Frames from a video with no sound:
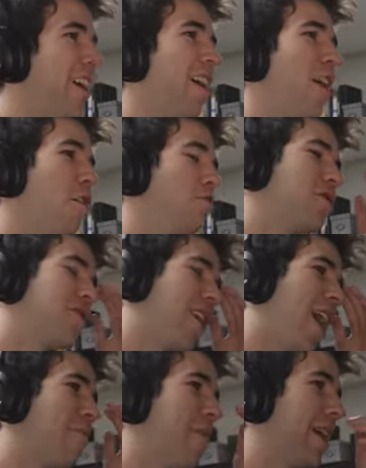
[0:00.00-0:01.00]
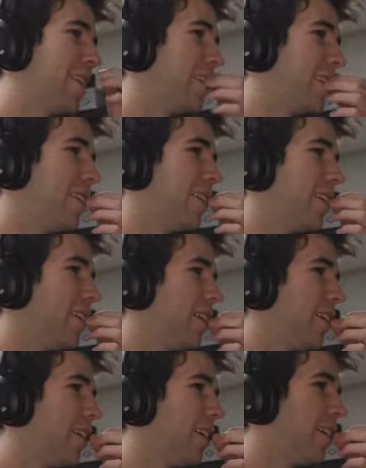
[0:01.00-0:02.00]
Oh, stop it.
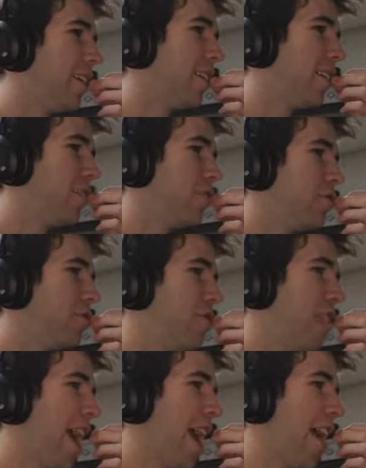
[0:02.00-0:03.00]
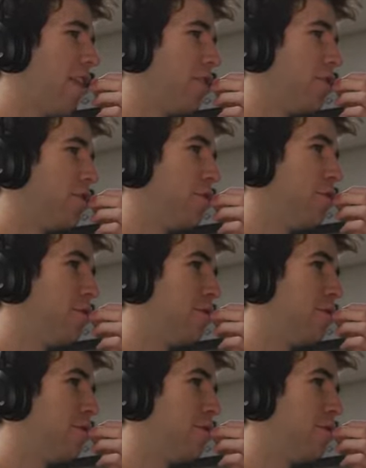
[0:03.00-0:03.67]
You're there, dude.